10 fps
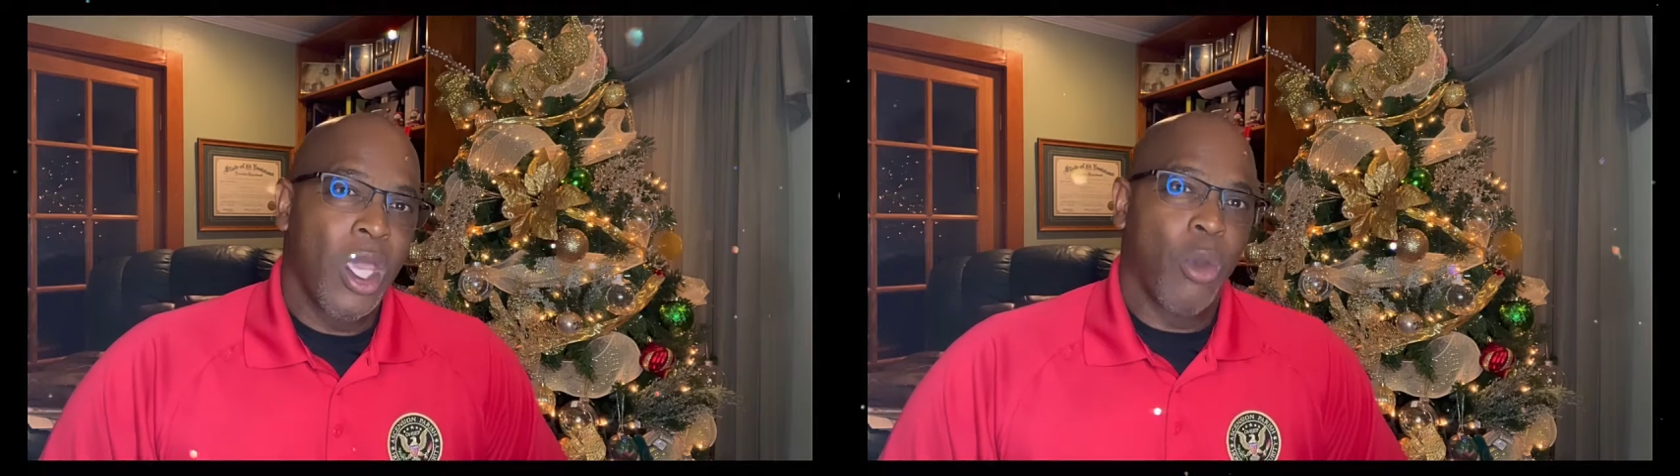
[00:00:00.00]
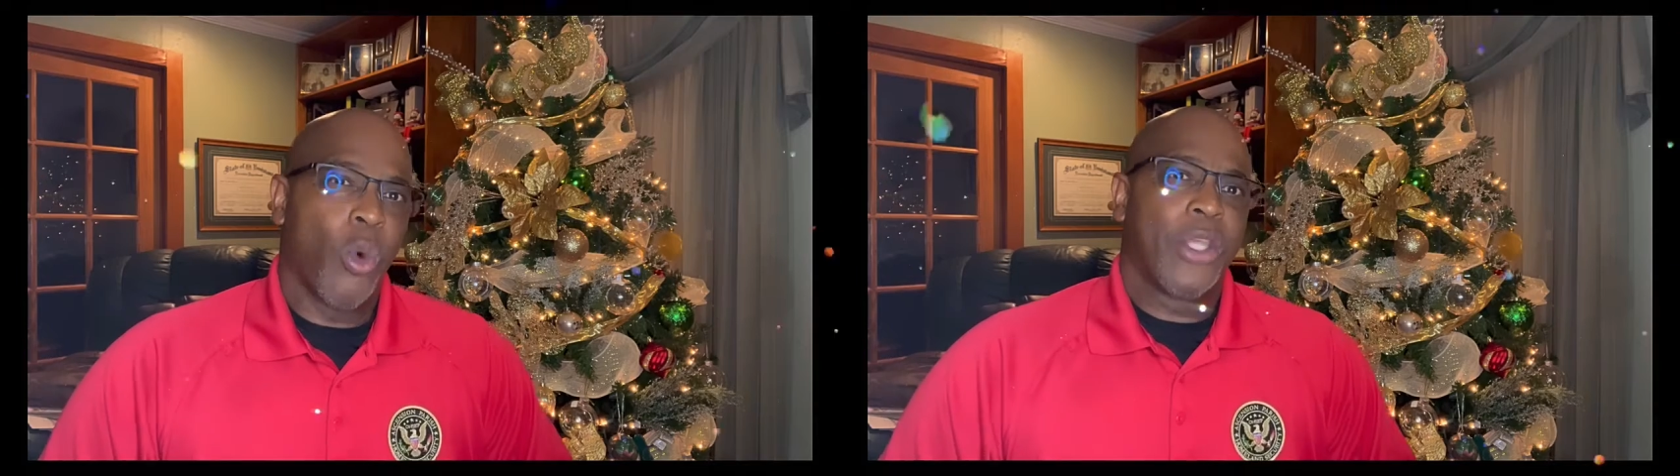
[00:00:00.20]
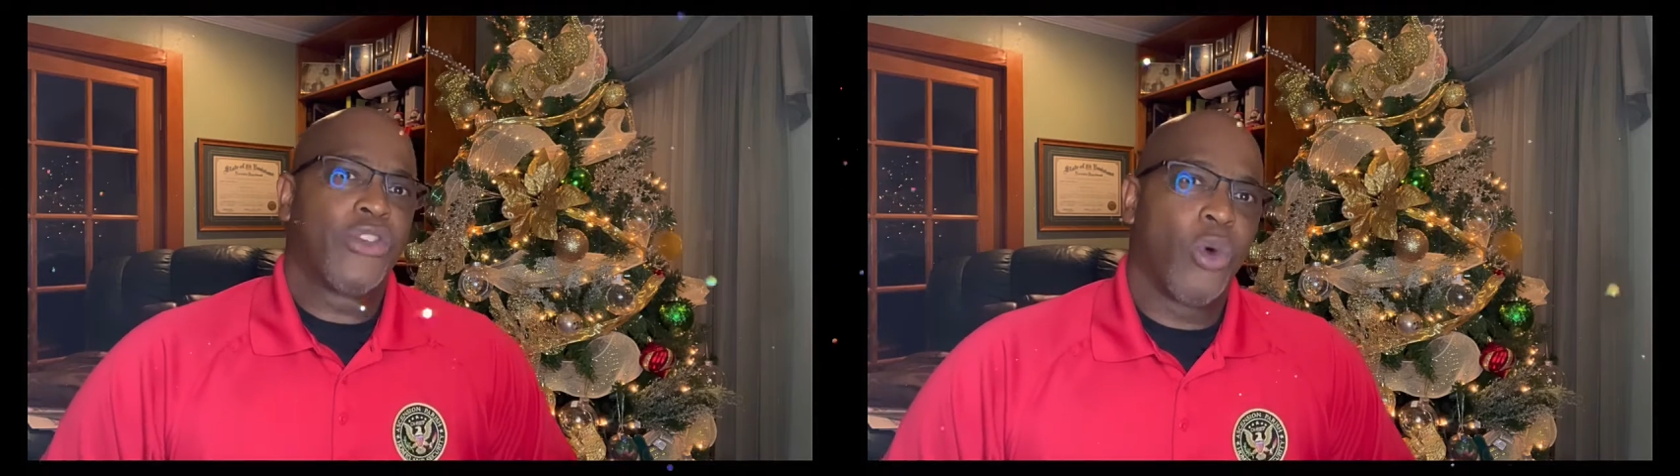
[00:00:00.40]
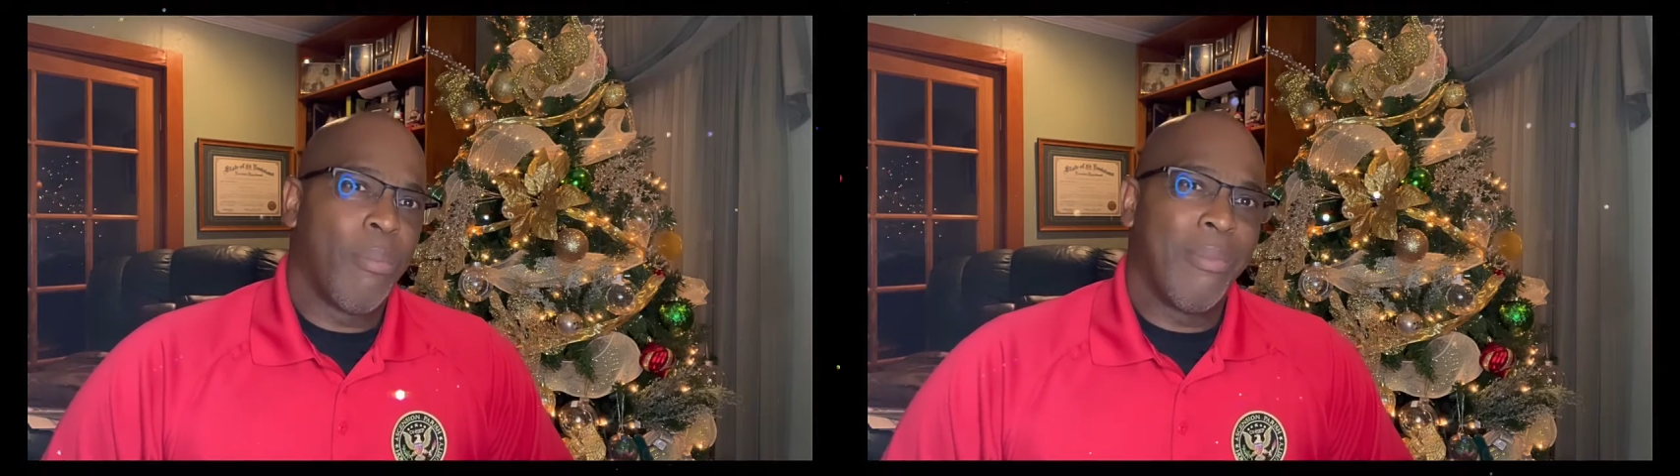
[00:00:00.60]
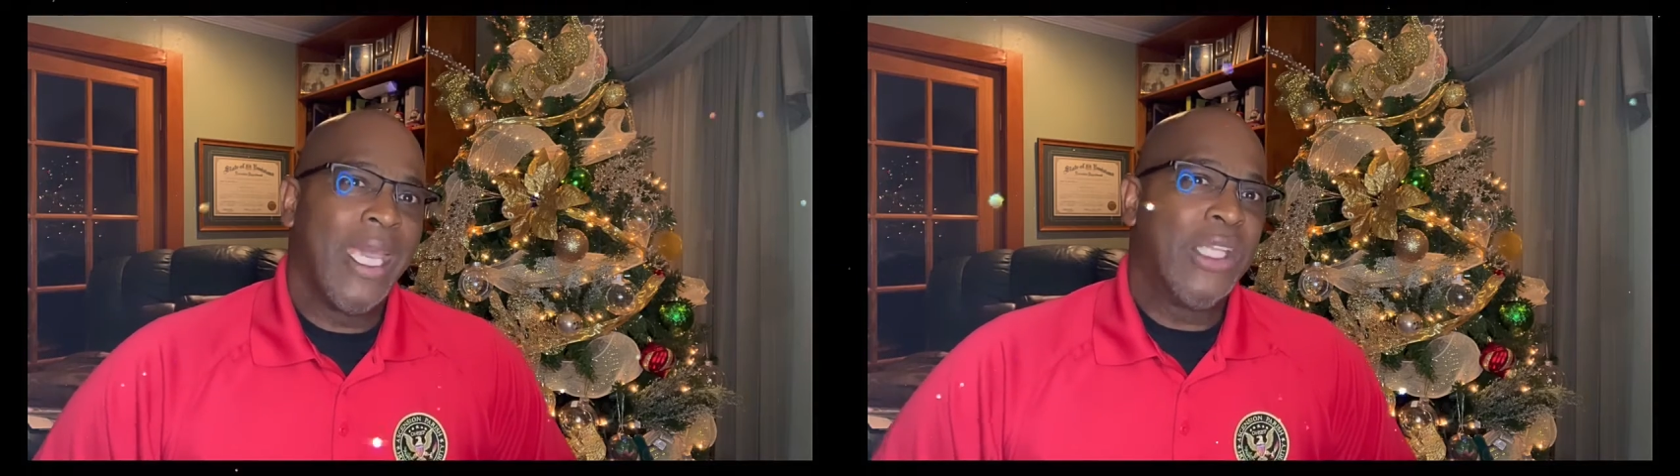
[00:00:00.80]
And what is so
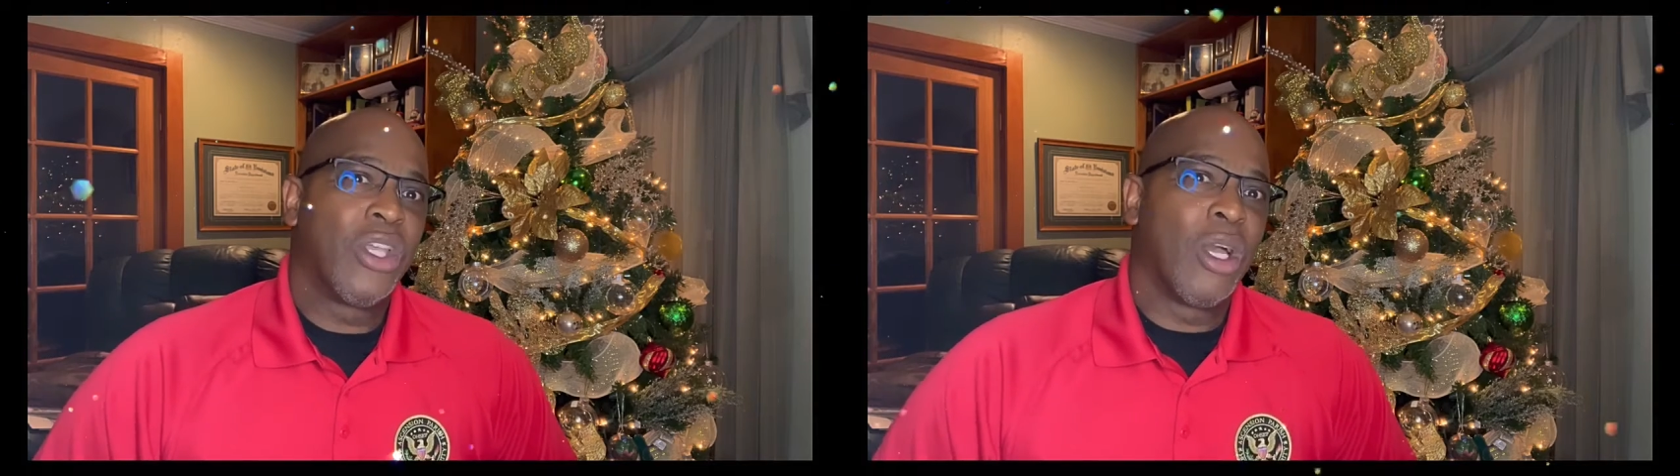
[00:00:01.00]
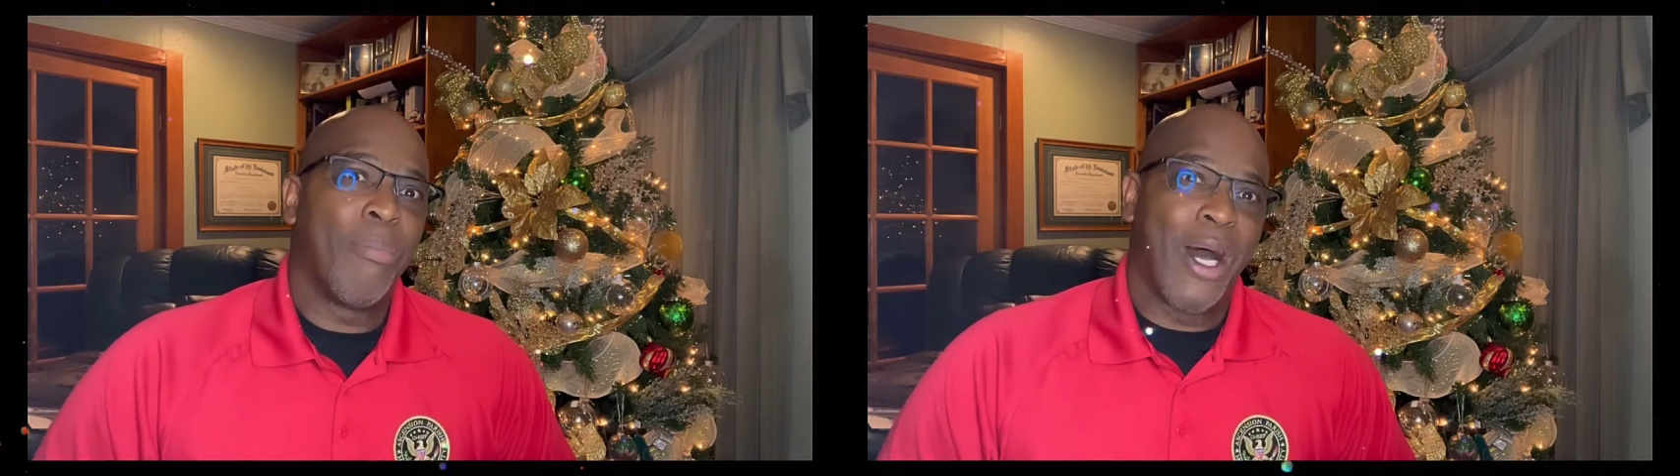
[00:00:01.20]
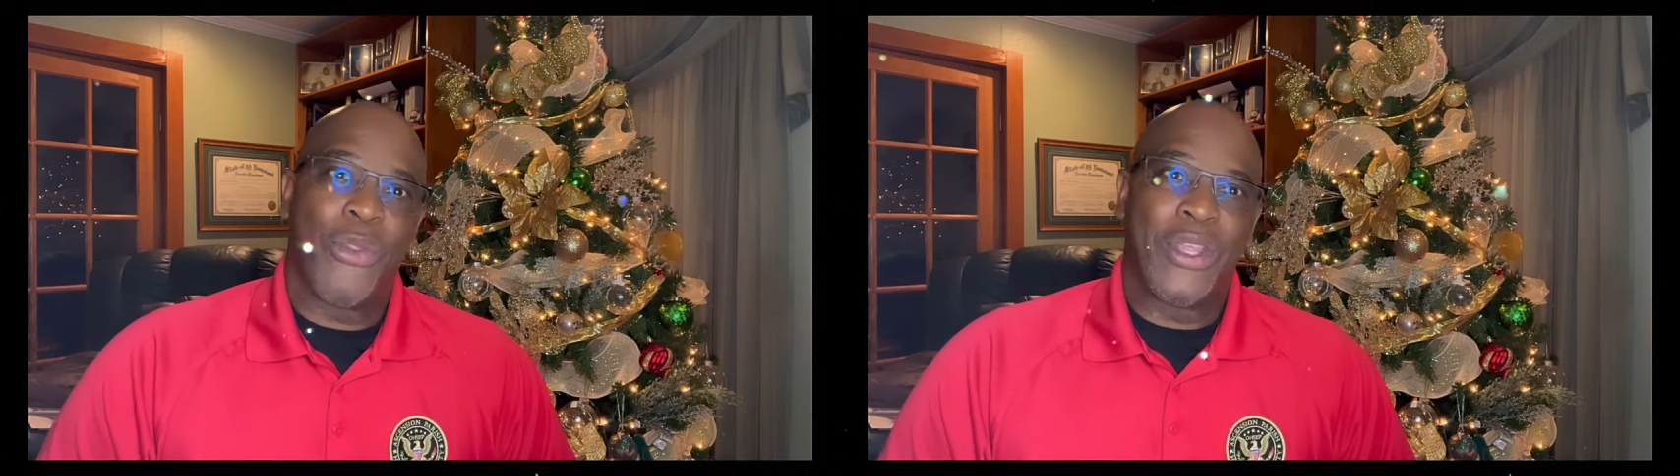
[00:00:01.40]
amazing about